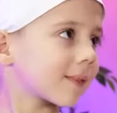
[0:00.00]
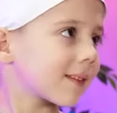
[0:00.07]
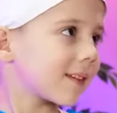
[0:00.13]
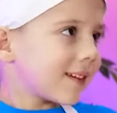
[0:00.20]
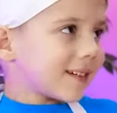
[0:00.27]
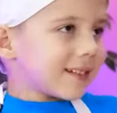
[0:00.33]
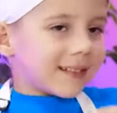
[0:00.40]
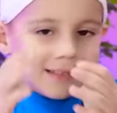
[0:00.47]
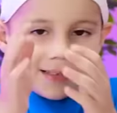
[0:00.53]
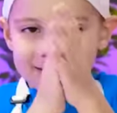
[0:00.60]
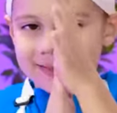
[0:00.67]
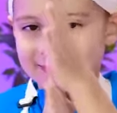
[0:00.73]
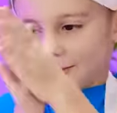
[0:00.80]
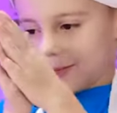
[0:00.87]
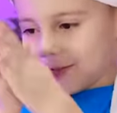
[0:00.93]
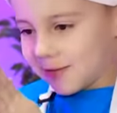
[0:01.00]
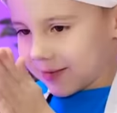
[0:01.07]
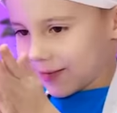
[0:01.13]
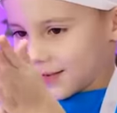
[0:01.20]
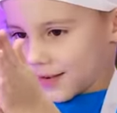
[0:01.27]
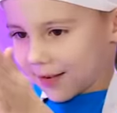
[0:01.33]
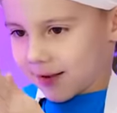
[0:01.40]
to compete against a
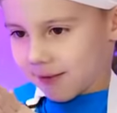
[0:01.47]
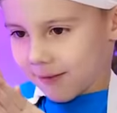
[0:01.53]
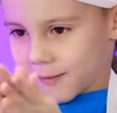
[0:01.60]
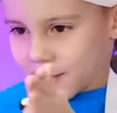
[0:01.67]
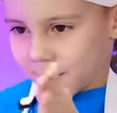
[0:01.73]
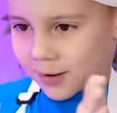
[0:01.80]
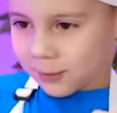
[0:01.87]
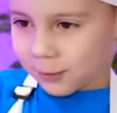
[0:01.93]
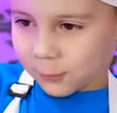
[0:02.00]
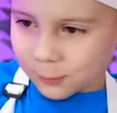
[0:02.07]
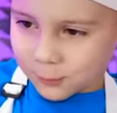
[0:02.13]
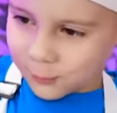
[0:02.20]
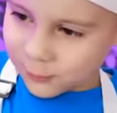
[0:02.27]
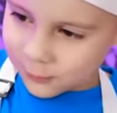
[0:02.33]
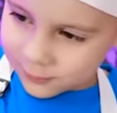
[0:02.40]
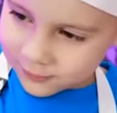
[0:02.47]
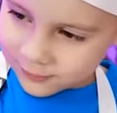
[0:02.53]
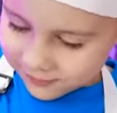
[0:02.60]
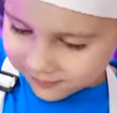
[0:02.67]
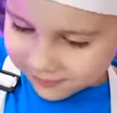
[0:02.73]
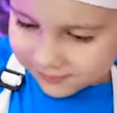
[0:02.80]
youth? Okay, well,